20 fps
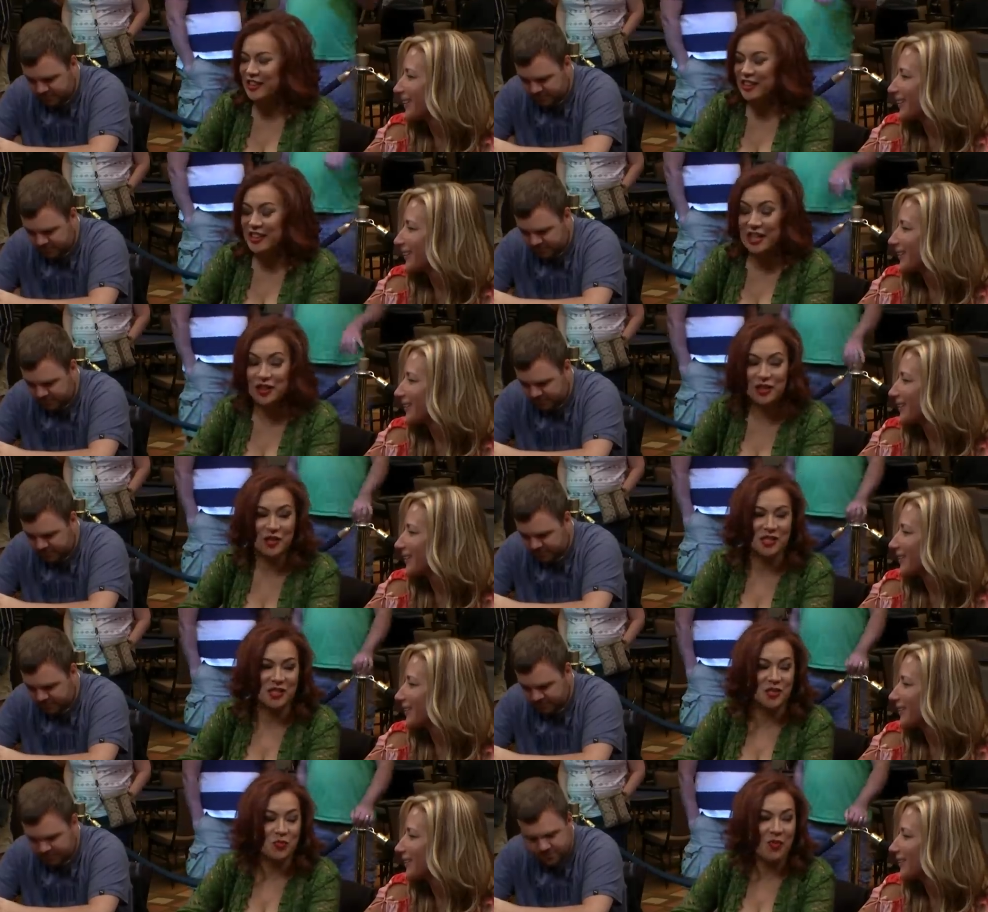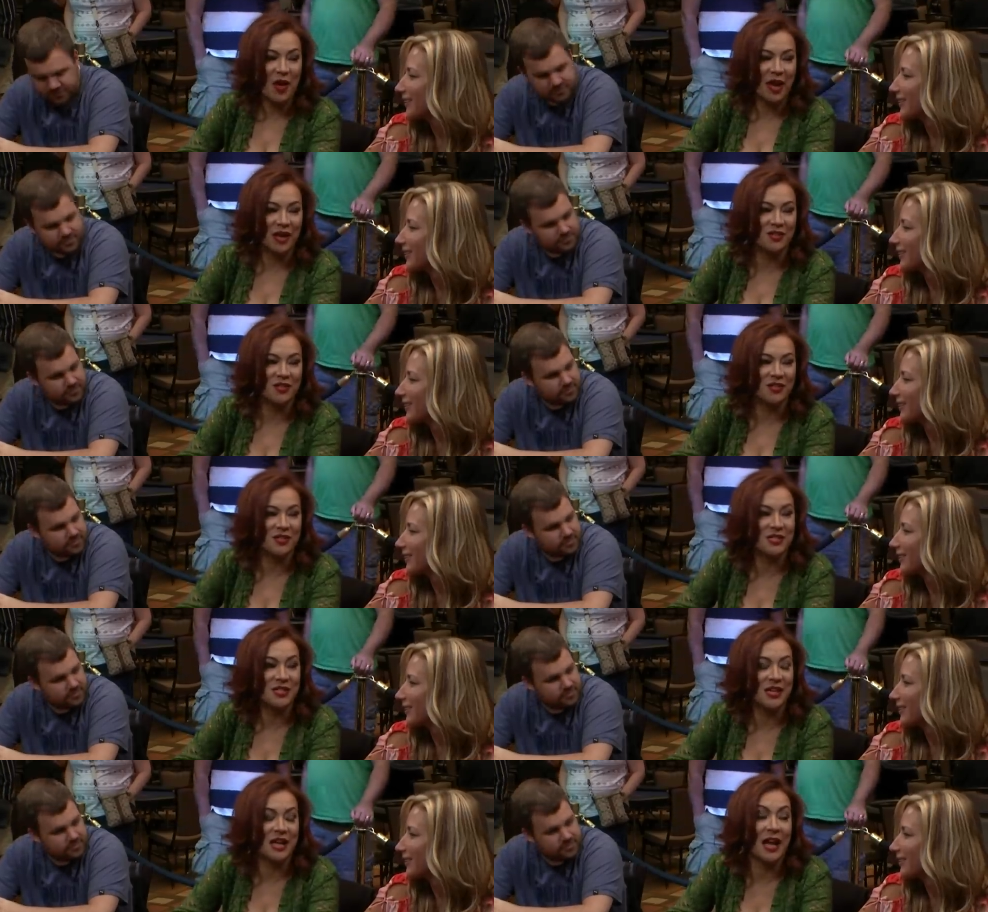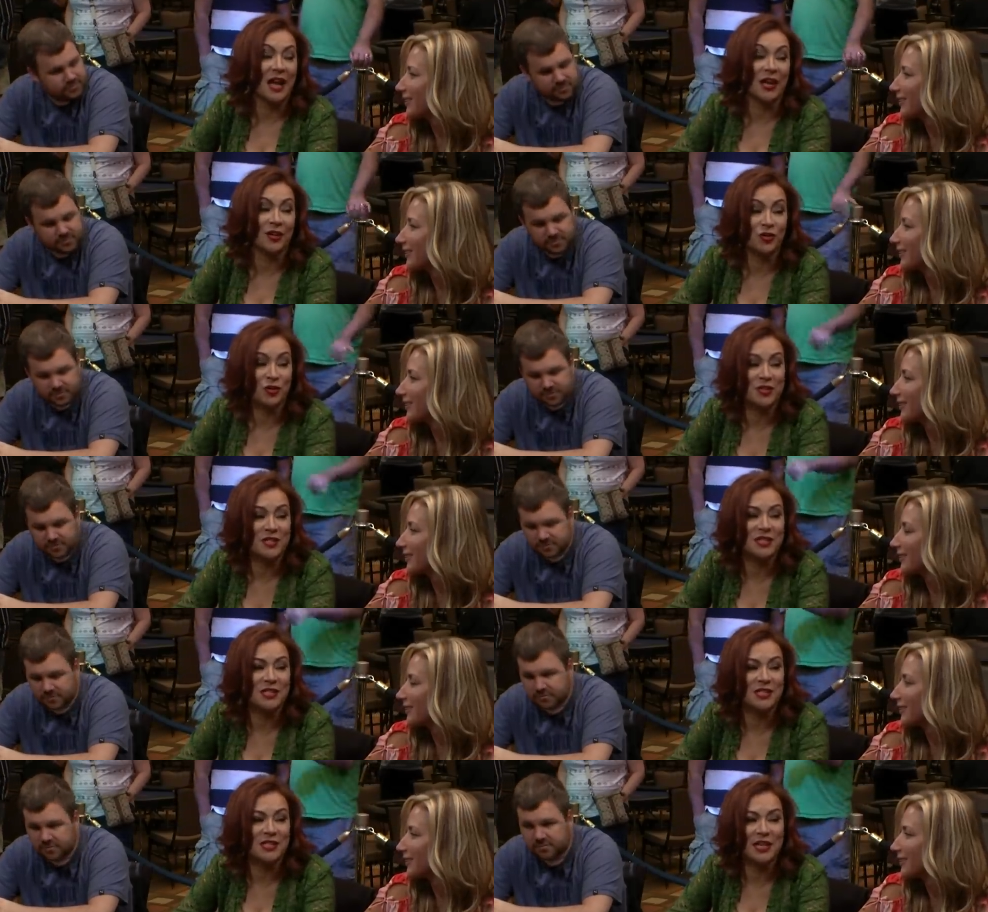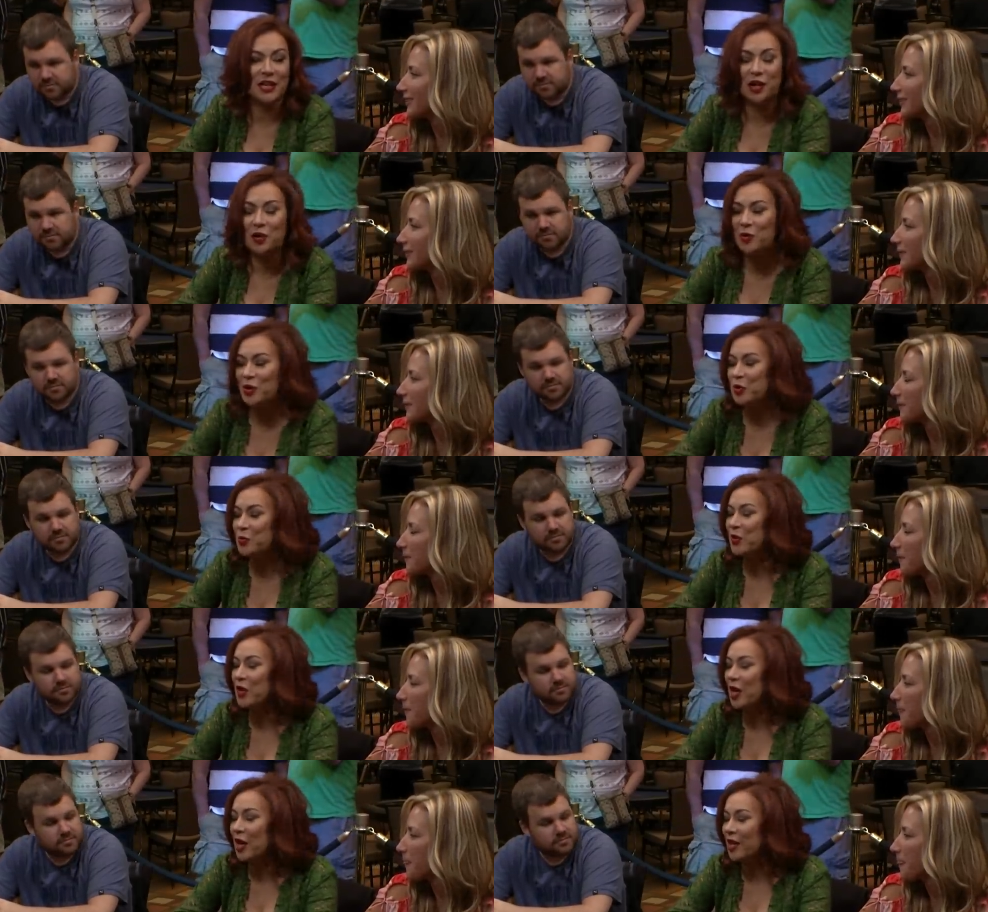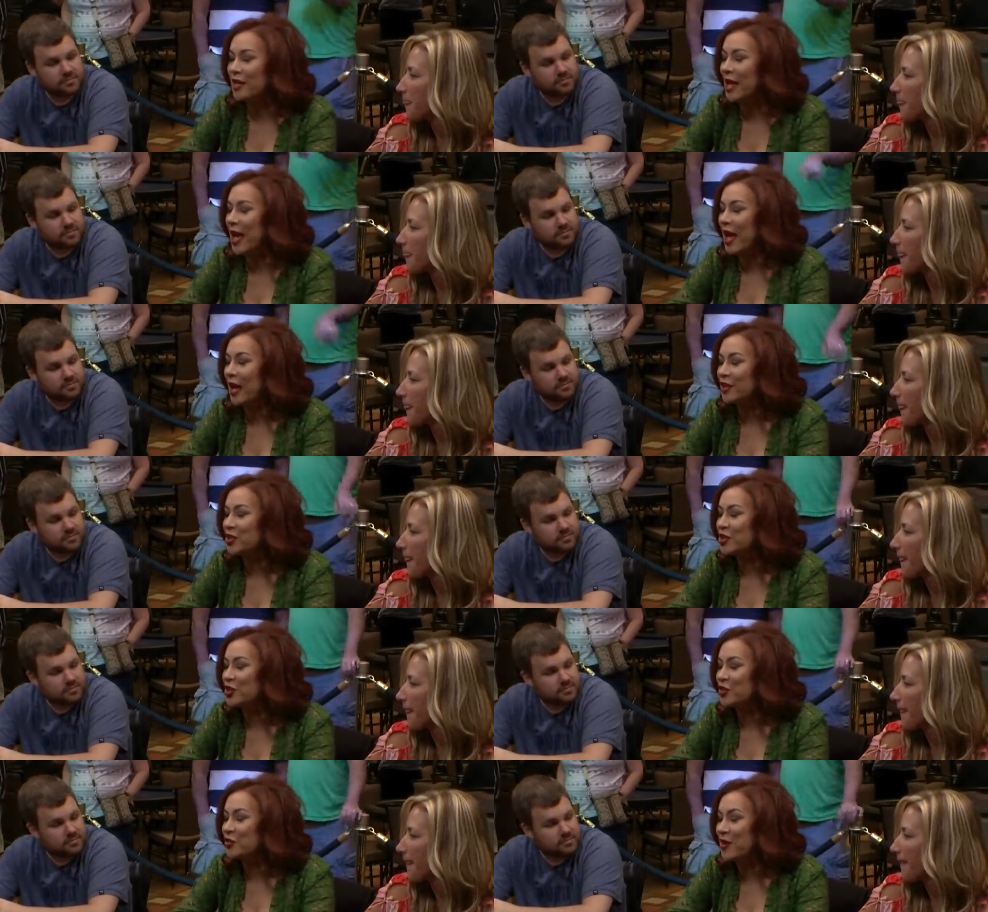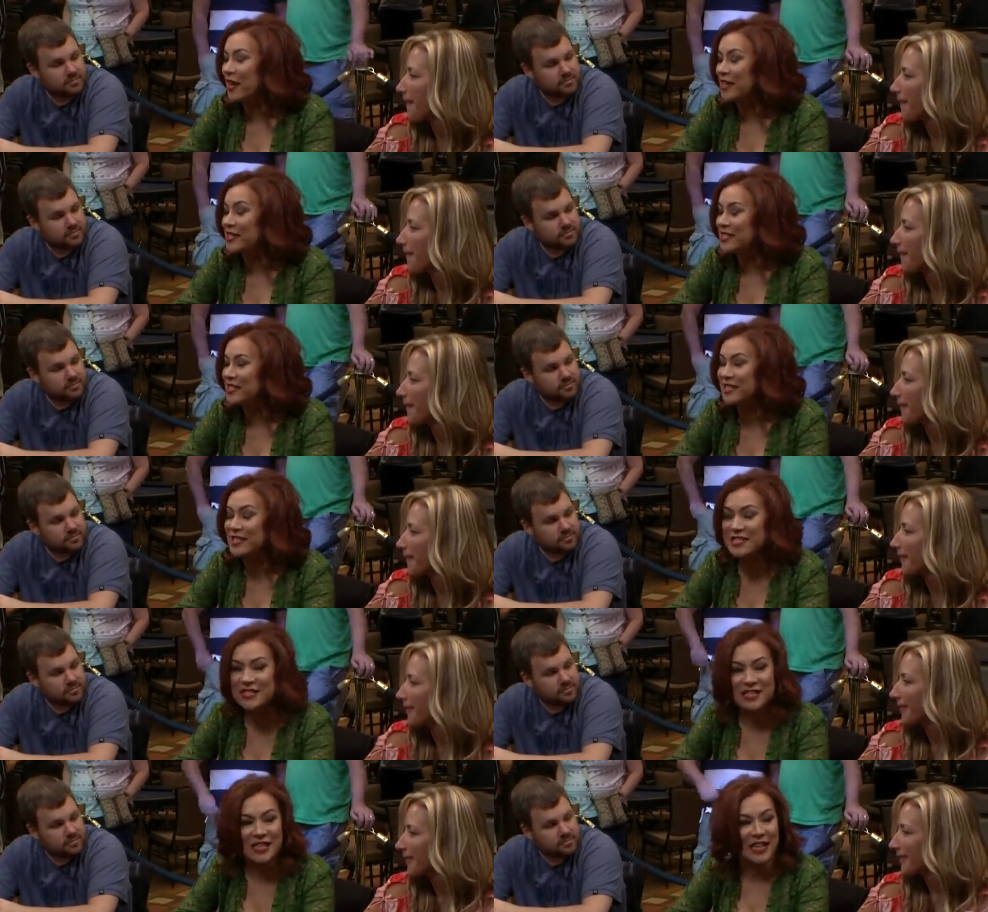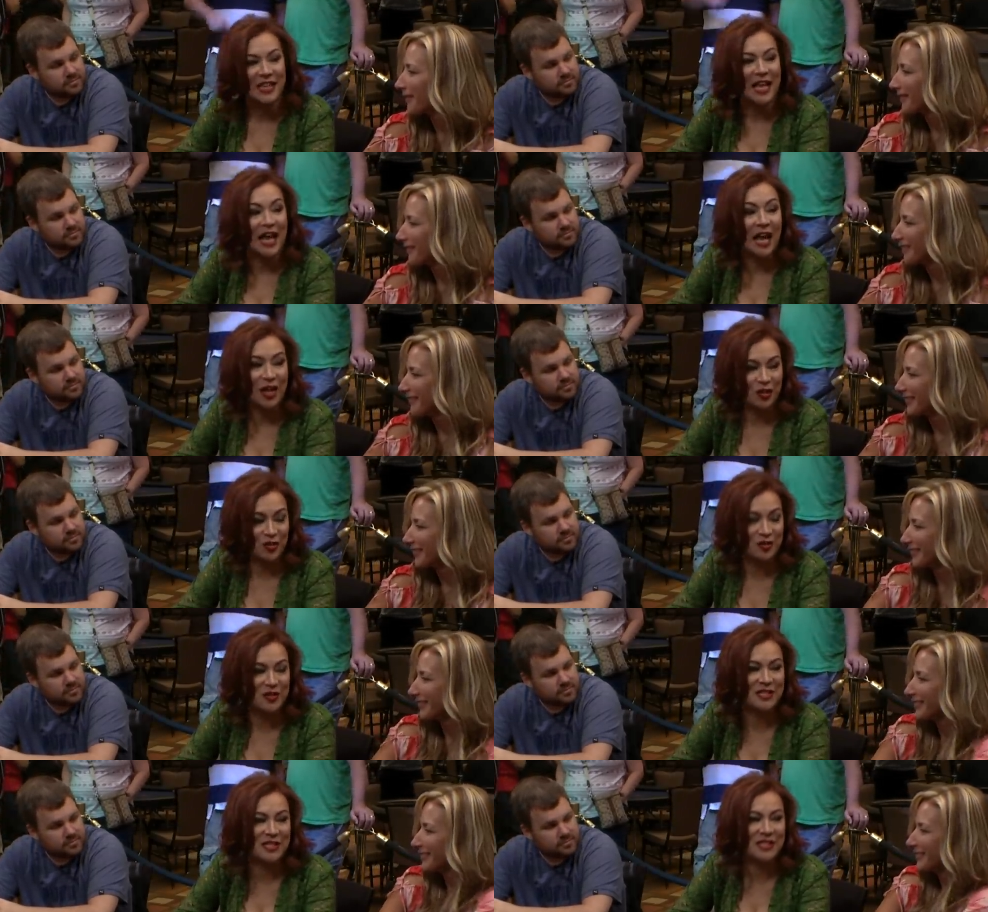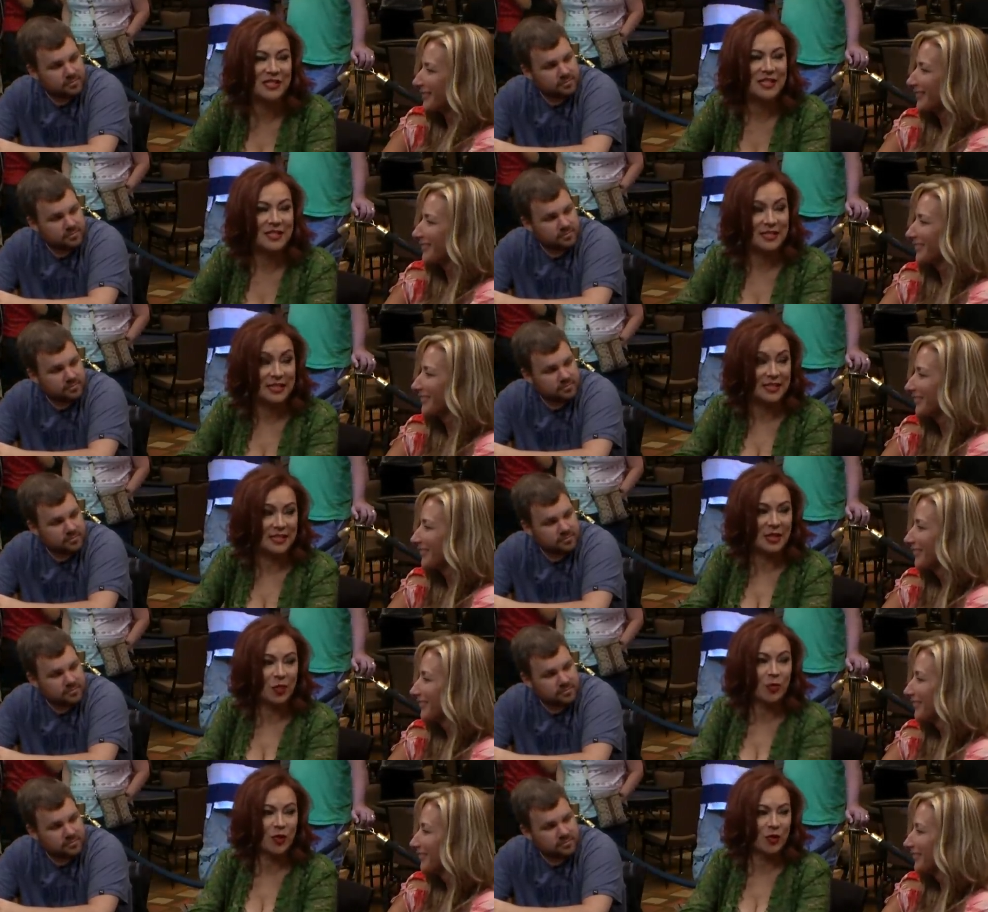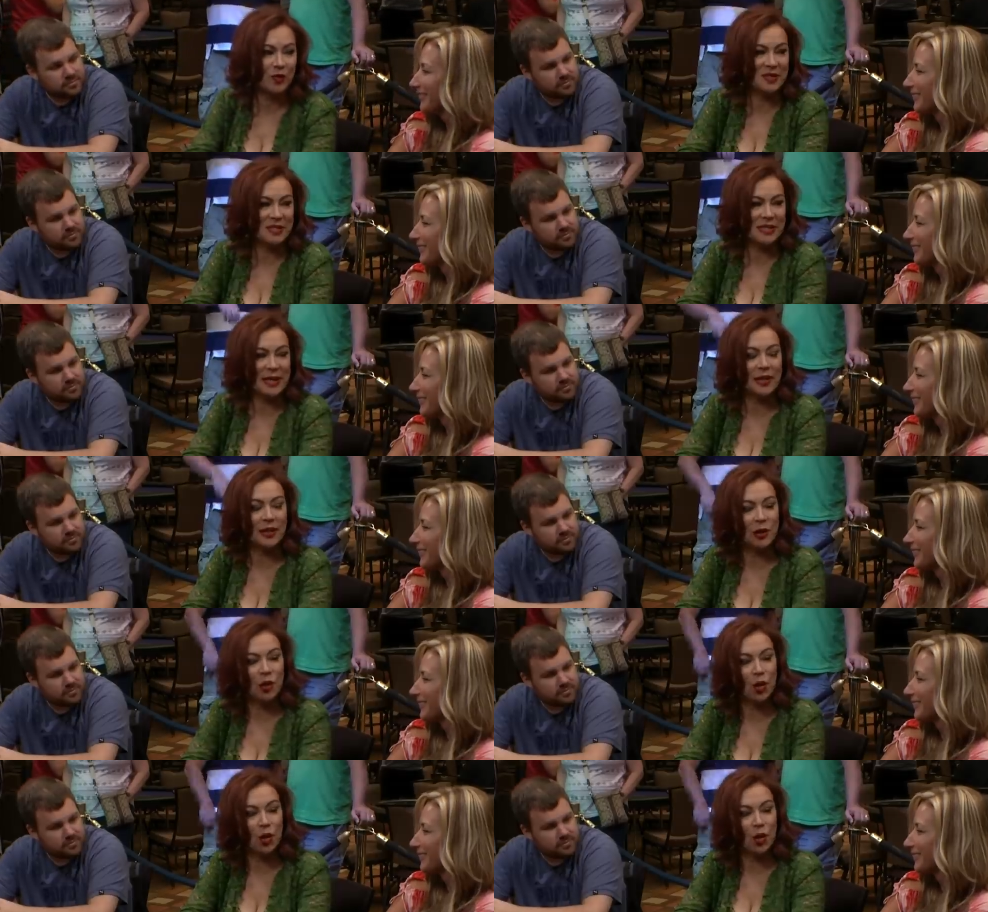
Speaker 1: like there's some actors, the actresses, they don't want to be called actresses, actresses, because they say, well, you wouldn't say a